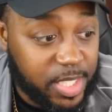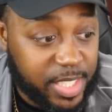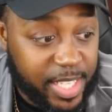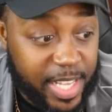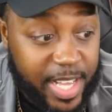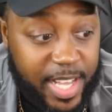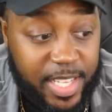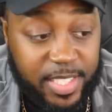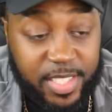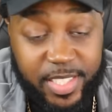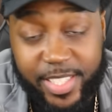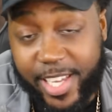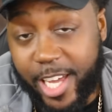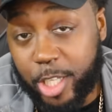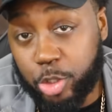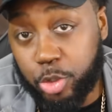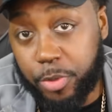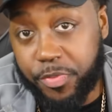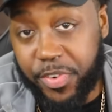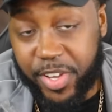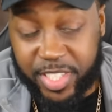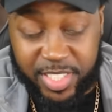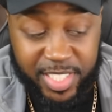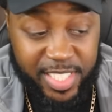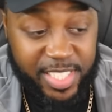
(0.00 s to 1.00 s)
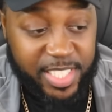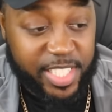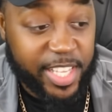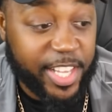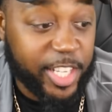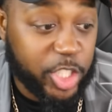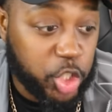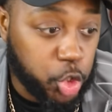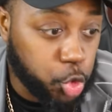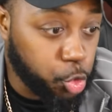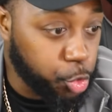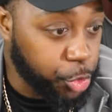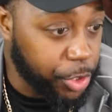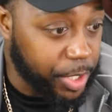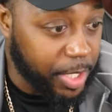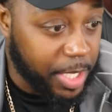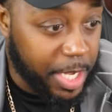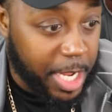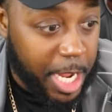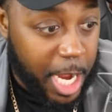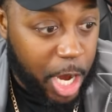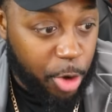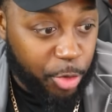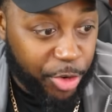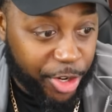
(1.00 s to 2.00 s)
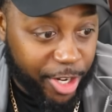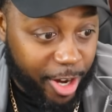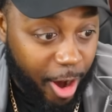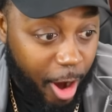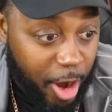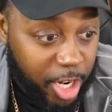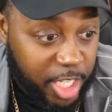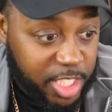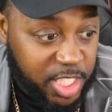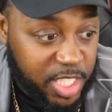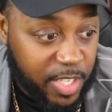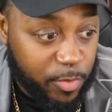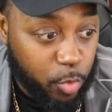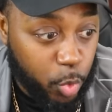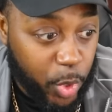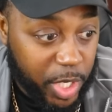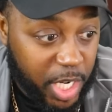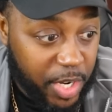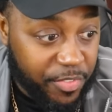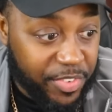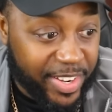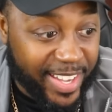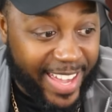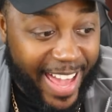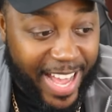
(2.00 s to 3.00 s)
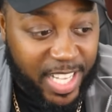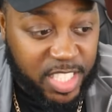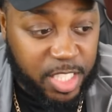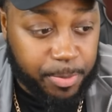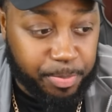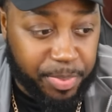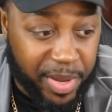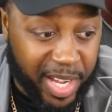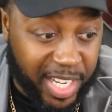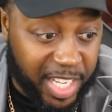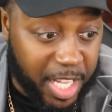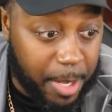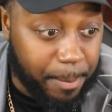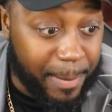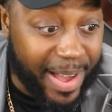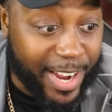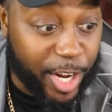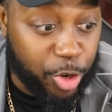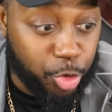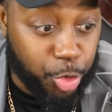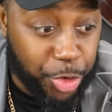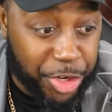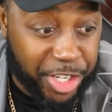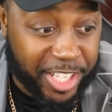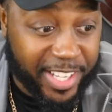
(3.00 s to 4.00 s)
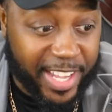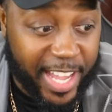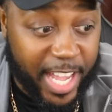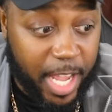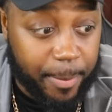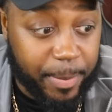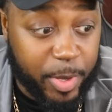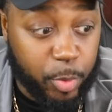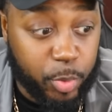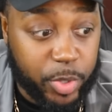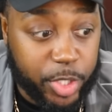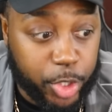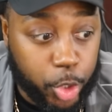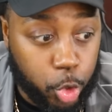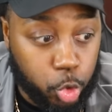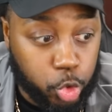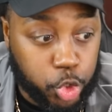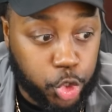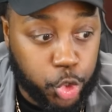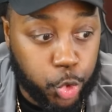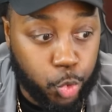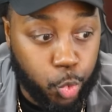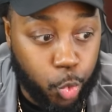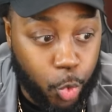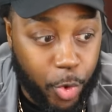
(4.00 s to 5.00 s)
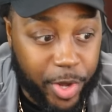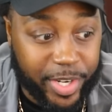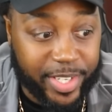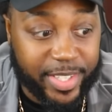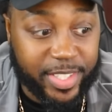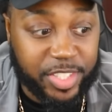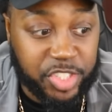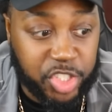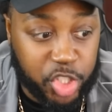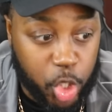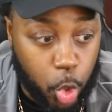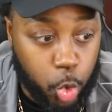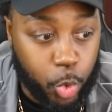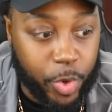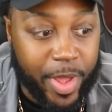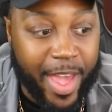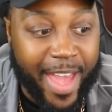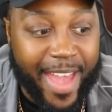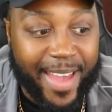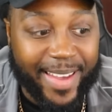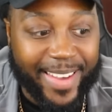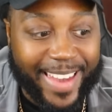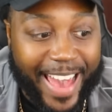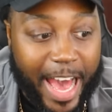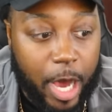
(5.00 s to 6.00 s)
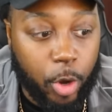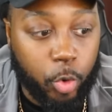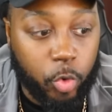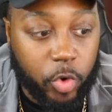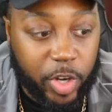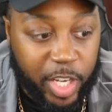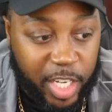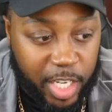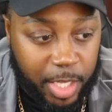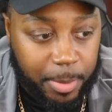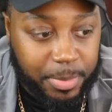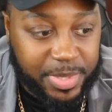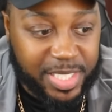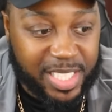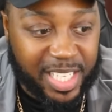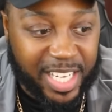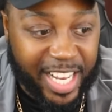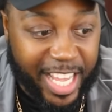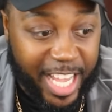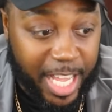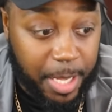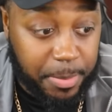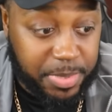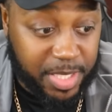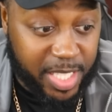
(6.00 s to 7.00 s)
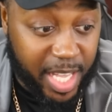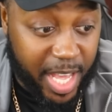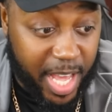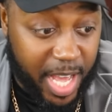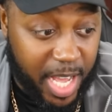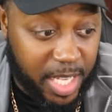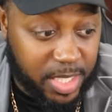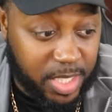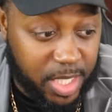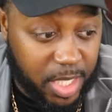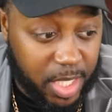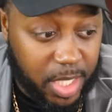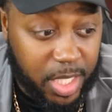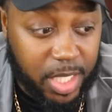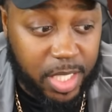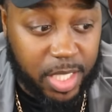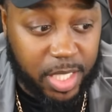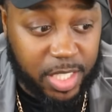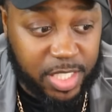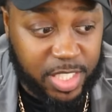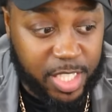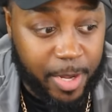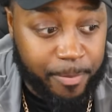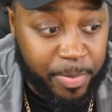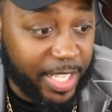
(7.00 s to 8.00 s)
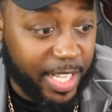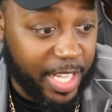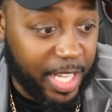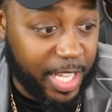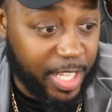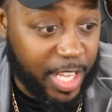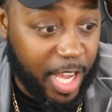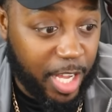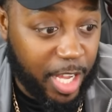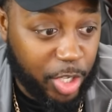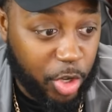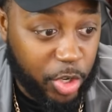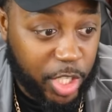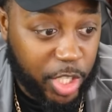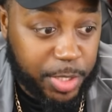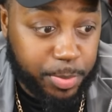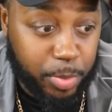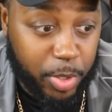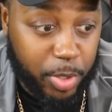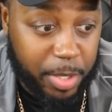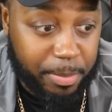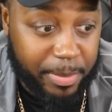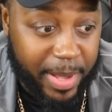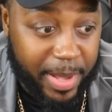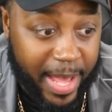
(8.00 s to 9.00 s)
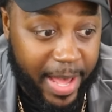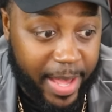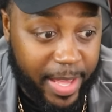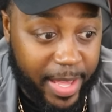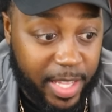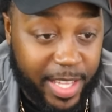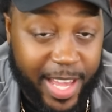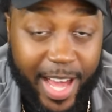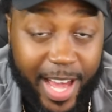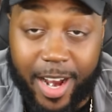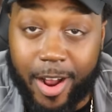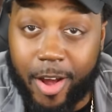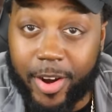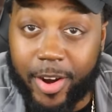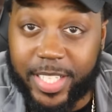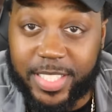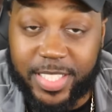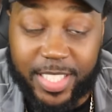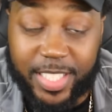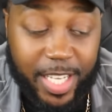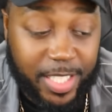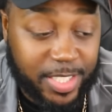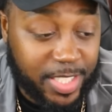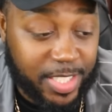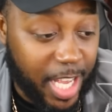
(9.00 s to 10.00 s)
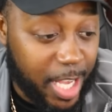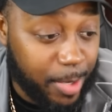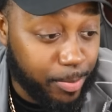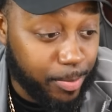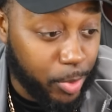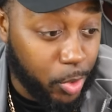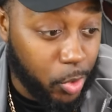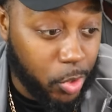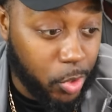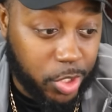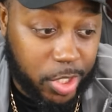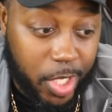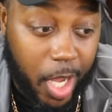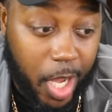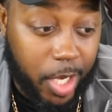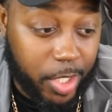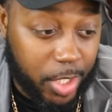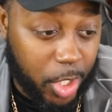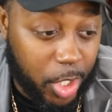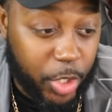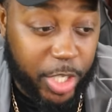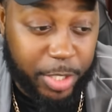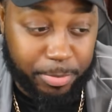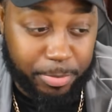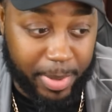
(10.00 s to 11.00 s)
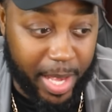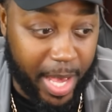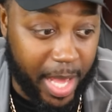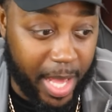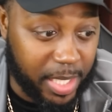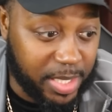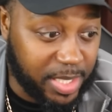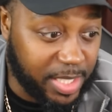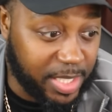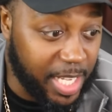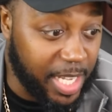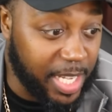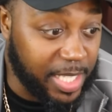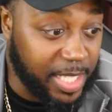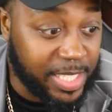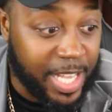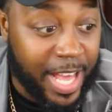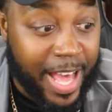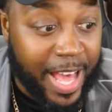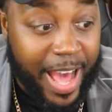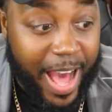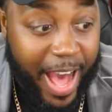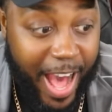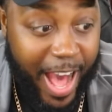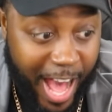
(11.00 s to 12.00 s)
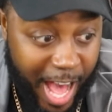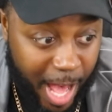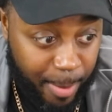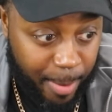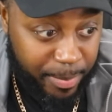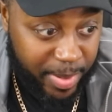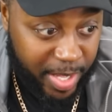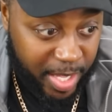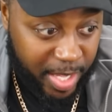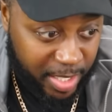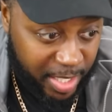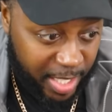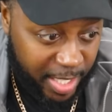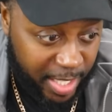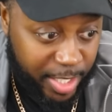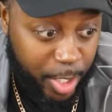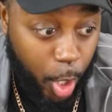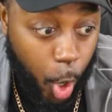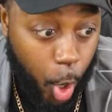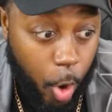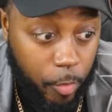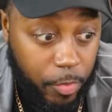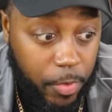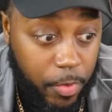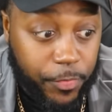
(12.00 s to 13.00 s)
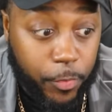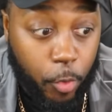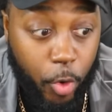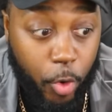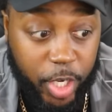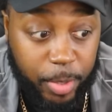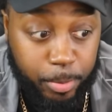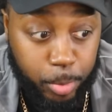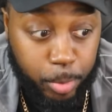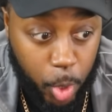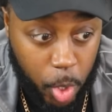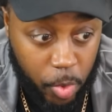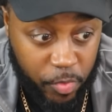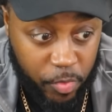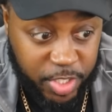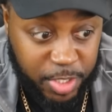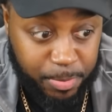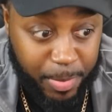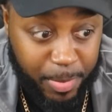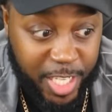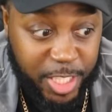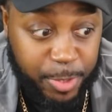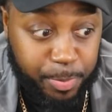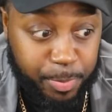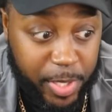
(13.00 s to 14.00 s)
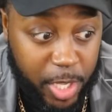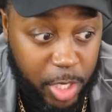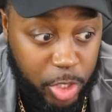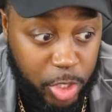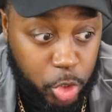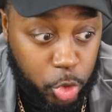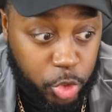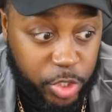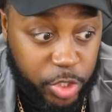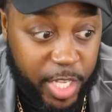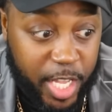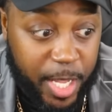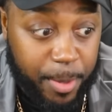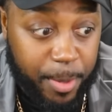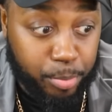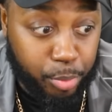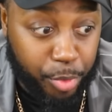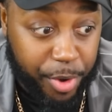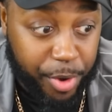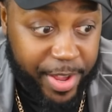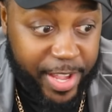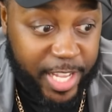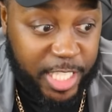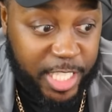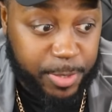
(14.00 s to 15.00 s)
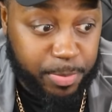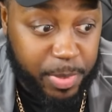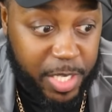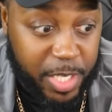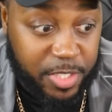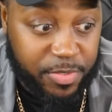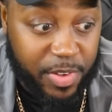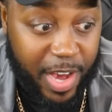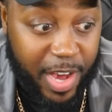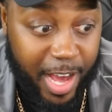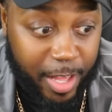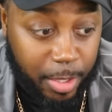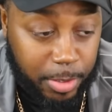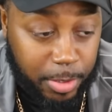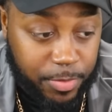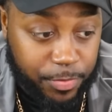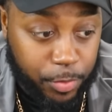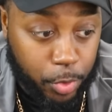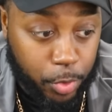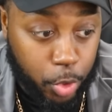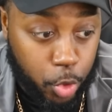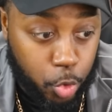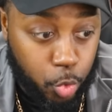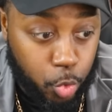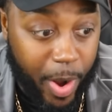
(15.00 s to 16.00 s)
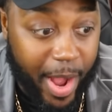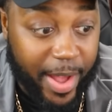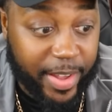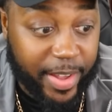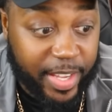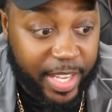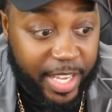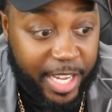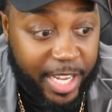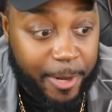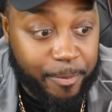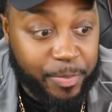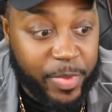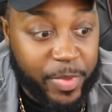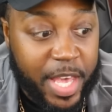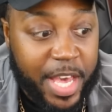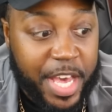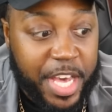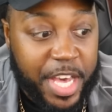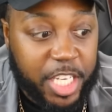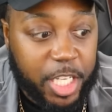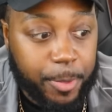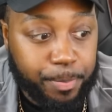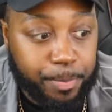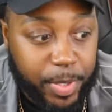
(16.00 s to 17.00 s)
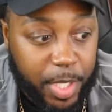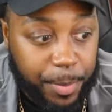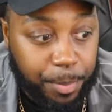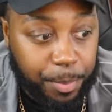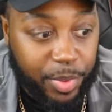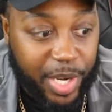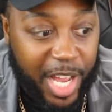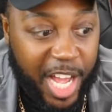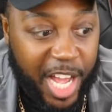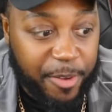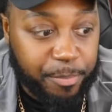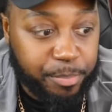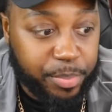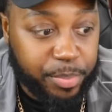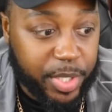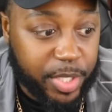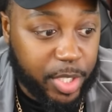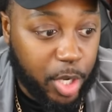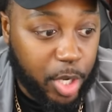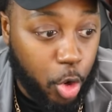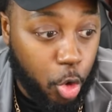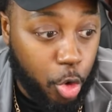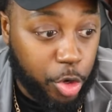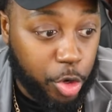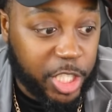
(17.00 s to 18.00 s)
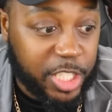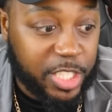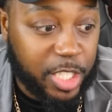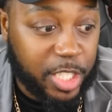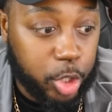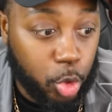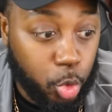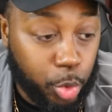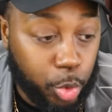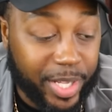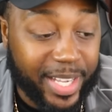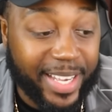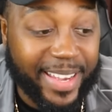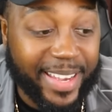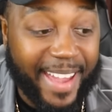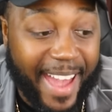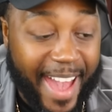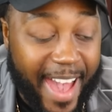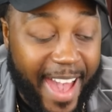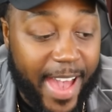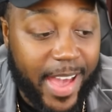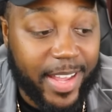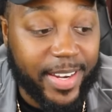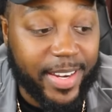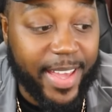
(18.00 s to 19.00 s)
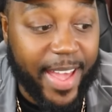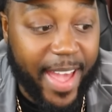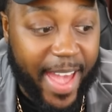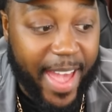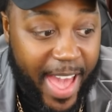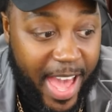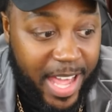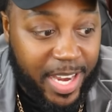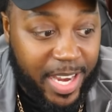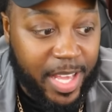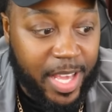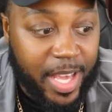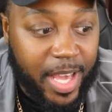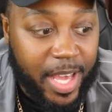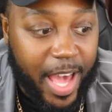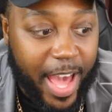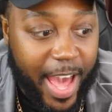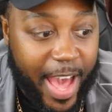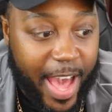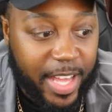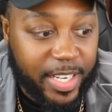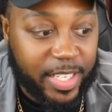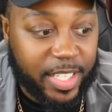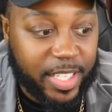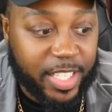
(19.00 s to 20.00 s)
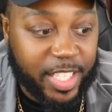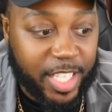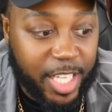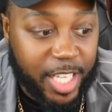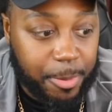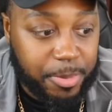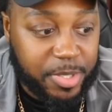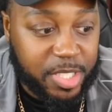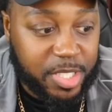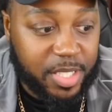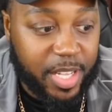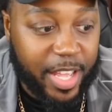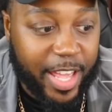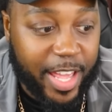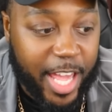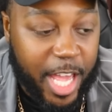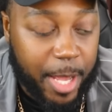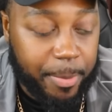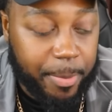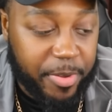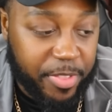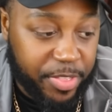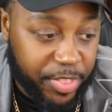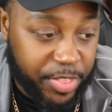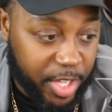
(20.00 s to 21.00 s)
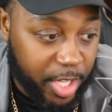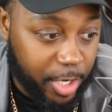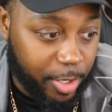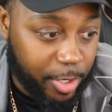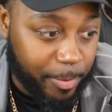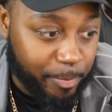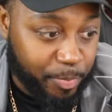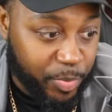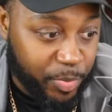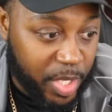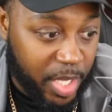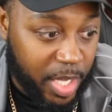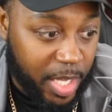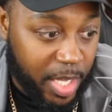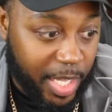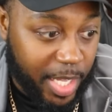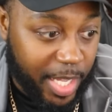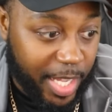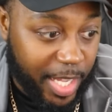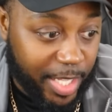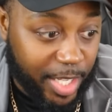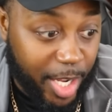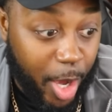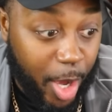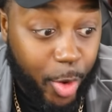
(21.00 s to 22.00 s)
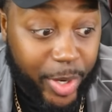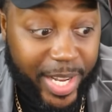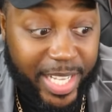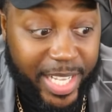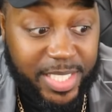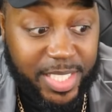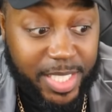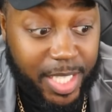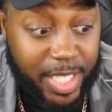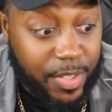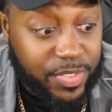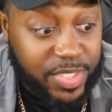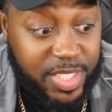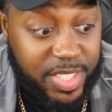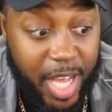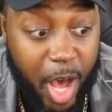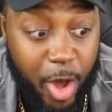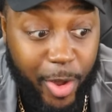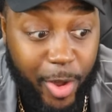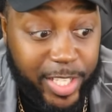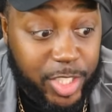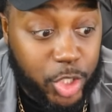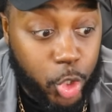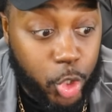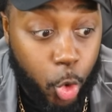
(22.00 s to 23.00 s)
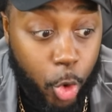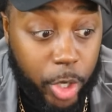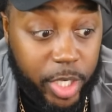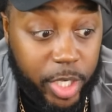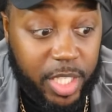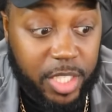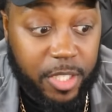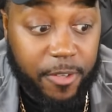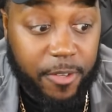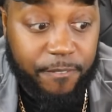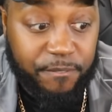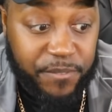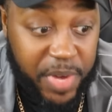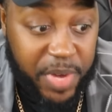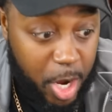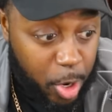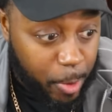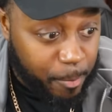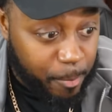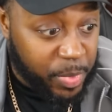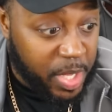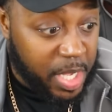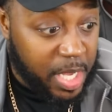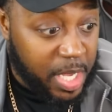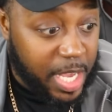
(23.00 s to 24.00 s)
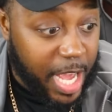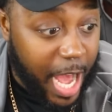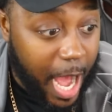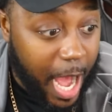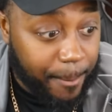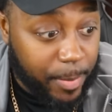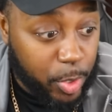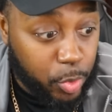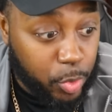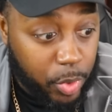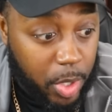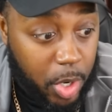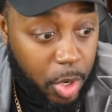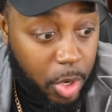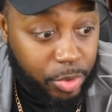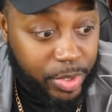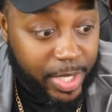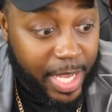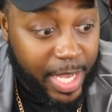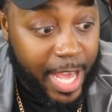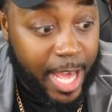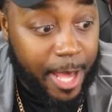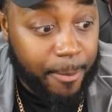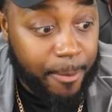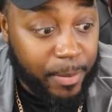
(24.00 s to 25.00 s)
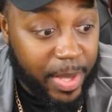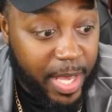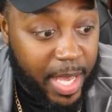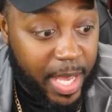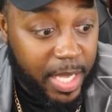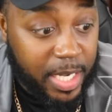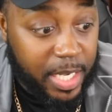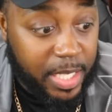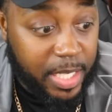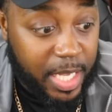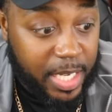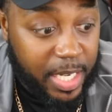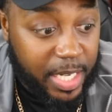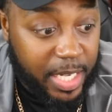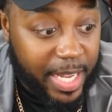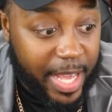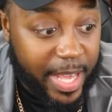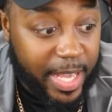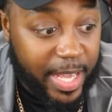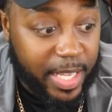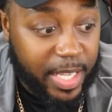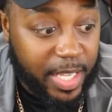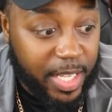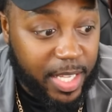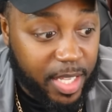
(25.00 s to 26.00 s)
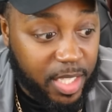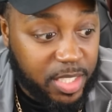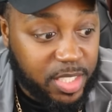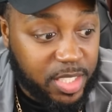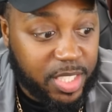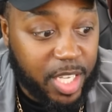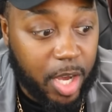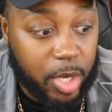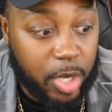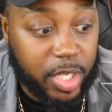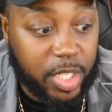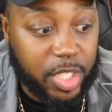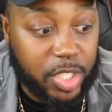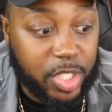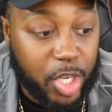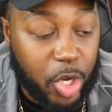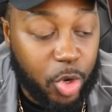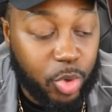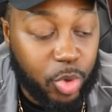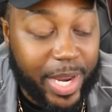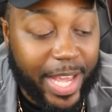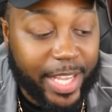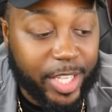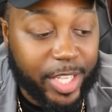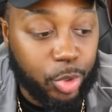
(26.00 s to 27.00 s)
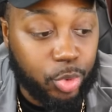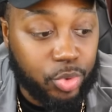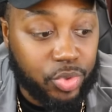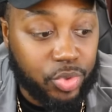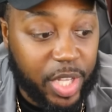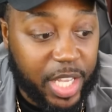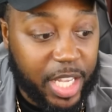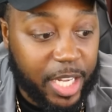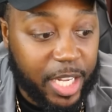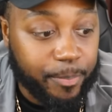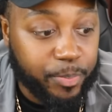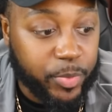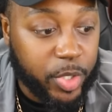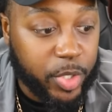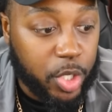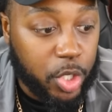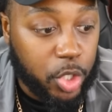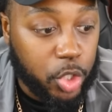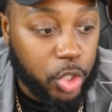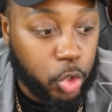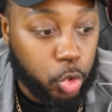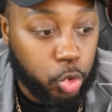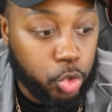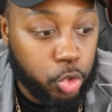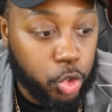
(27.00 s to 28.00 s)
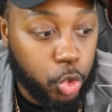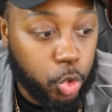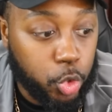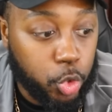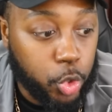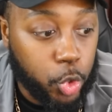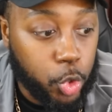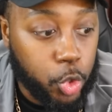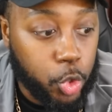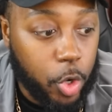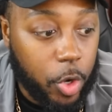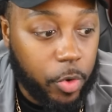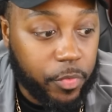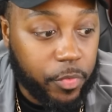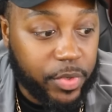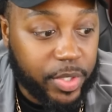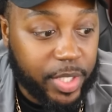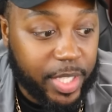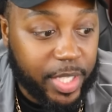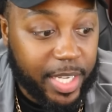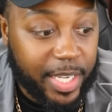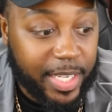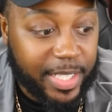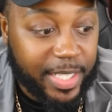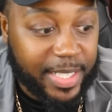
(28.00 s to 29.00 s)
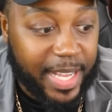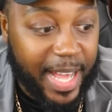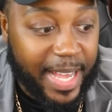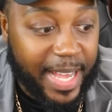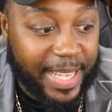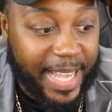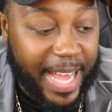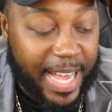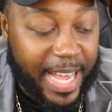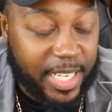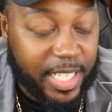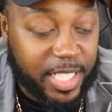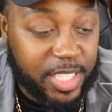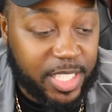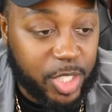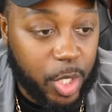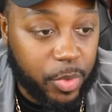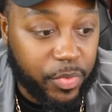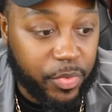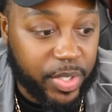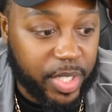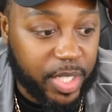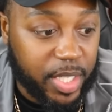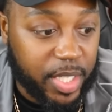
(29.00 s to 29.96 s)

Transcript: Says revisionist history. Regardless of whatever Katt's opinion, my career can't be reduced to one joke Katt Williams claims as his. Now, y'all know this boy, man. He got all these damn typos. Y'all know he mad. He says, I've been in over 40 movies. My specials and brand speaks volumes for who I am. The people I put on, including Katt in the Hat at the Gibson Amphitheater. And all that tough talk is corny as funk. I'm a grown-ass man, and none of that ish gonna go like you think. You do you over there, and I got this over